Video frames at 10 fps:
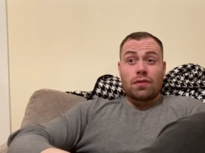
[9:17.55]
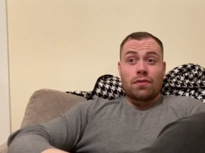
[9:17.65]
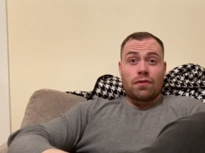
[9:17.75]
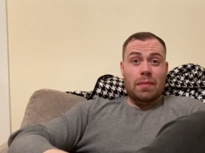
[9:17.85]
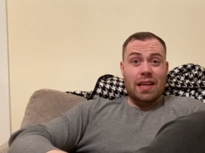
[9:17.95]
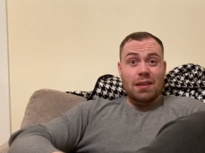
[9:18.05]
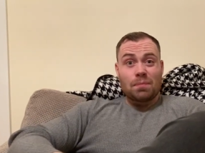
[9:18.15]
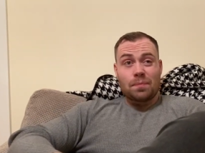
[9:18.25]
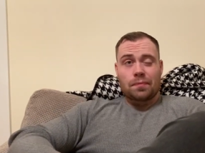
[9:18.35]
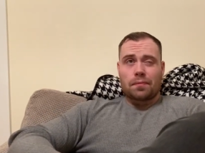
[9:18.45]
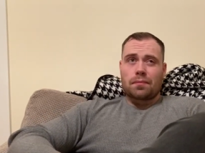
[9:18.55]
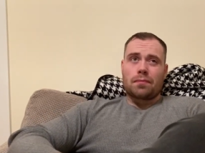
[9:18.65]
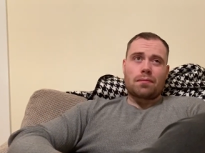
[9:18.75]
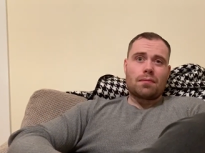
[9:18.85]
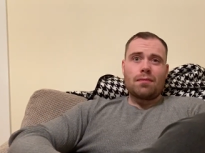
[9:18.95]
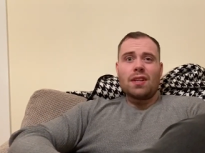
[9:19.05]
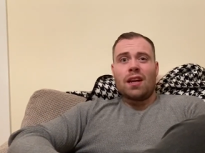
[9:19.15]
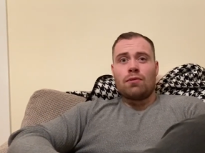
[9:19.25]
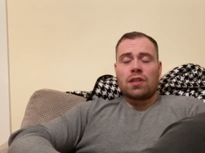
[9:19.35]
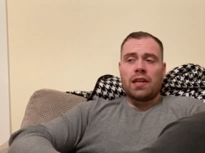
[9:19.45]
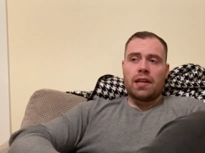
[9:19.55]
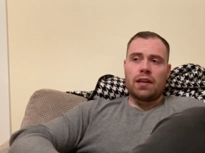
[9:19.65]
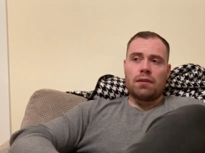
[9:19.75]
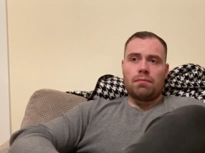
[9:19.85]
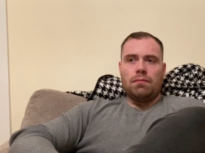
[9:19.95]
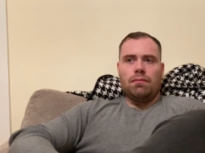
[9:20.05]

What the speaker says: for me, outside of here.